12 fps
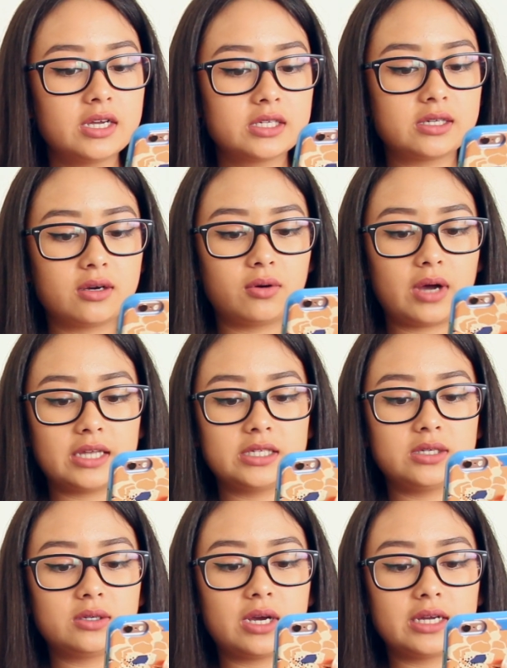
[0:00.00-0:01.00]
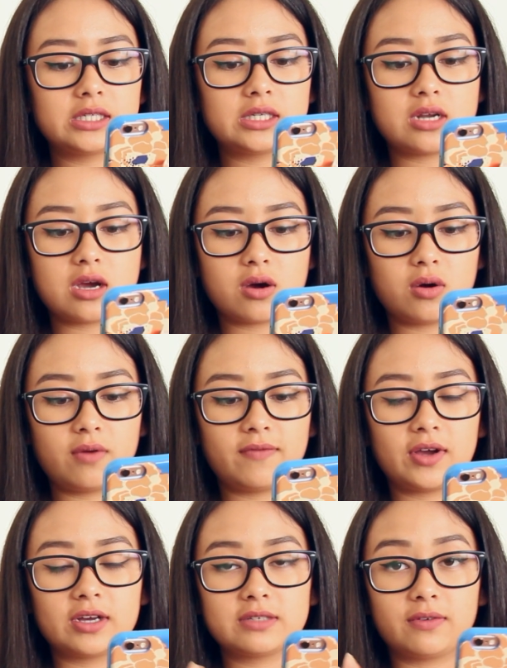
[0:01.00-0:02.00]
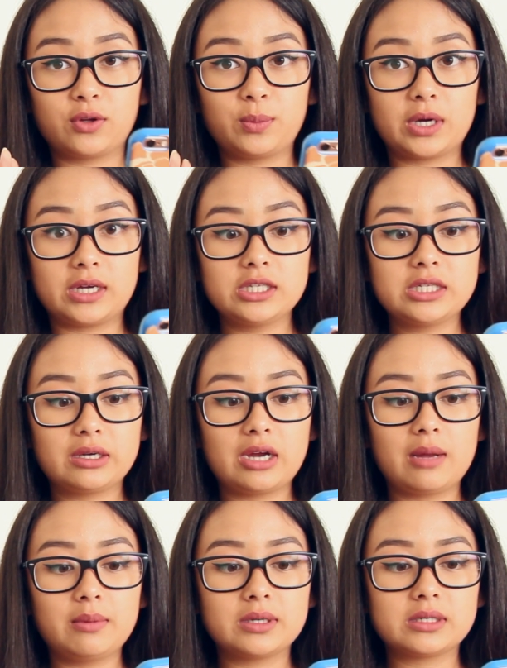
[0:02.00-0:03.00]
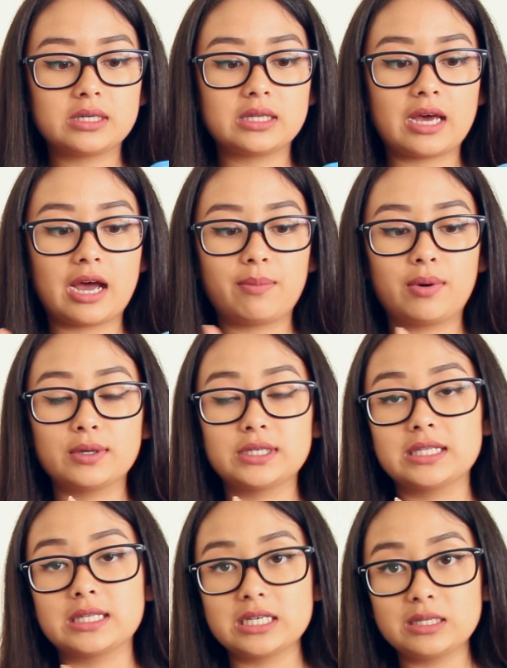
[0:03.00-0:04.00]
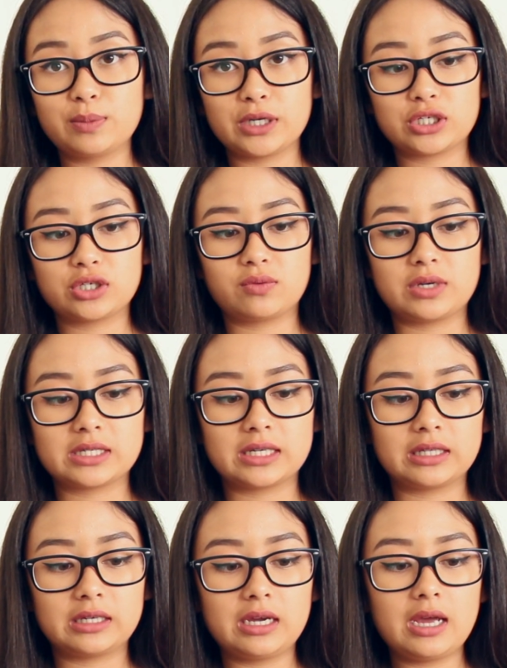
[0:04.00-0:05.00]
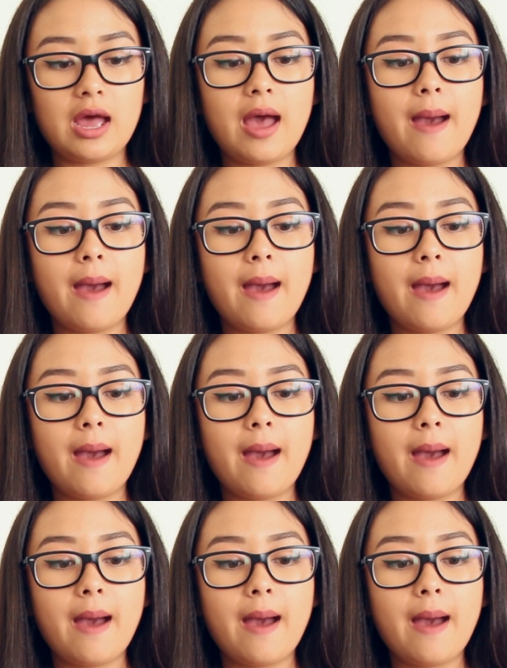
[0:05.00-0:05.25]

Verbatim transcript: So as you guys know, if you guys follow me on Instagram, you'll see that I posted this picture recently,